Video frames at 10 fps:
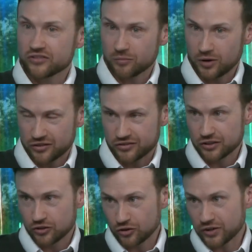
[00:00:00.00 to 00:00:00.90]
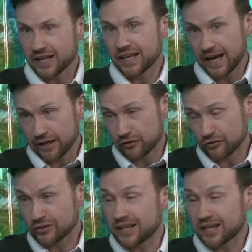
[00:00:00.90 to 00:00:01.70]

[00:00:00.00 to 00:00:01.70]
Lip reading: the mocks are done and you get your result,